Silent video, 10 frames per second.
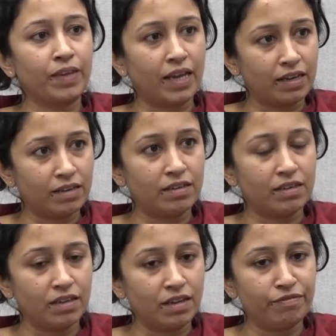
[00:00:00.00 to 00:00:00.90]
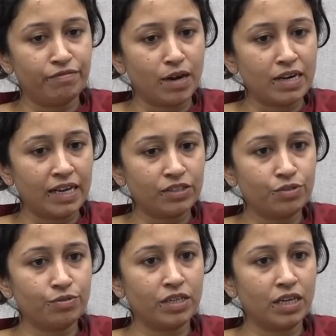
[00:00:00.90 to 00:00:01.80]
And uh, if one has
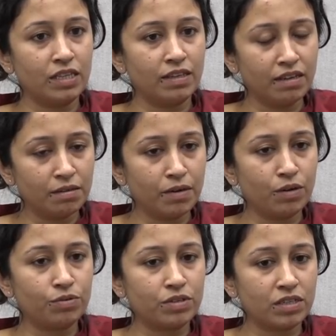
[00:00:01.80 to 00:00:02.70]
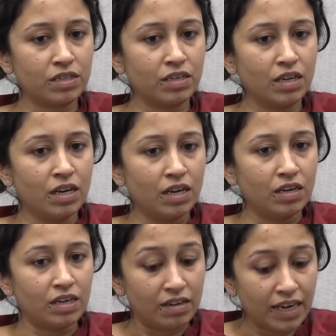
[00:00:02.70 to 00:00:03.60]
to really think about uh,
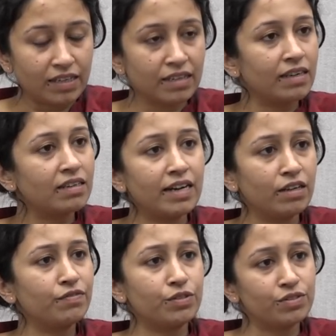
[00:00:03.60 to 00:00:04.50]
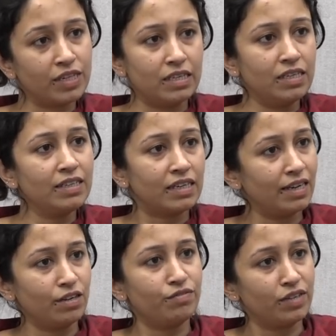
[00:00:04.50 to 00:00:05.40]
uh, creating that kind of a society, that
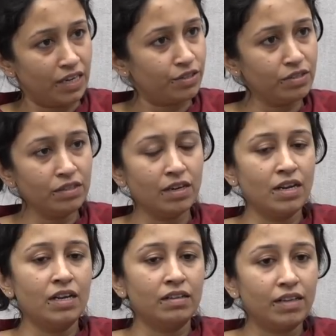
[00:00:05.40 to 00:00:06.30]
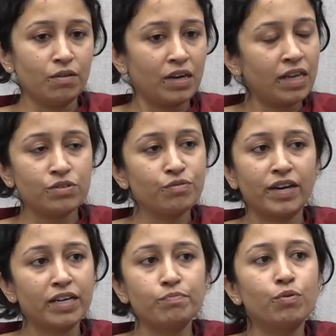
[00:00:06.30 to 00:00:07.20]
kind of a nation, then one has to
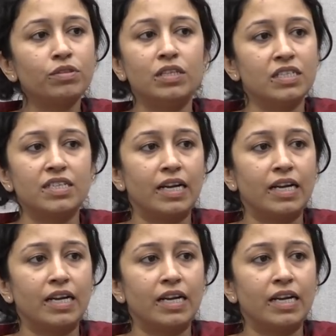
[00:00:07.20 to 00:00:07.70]
fight both these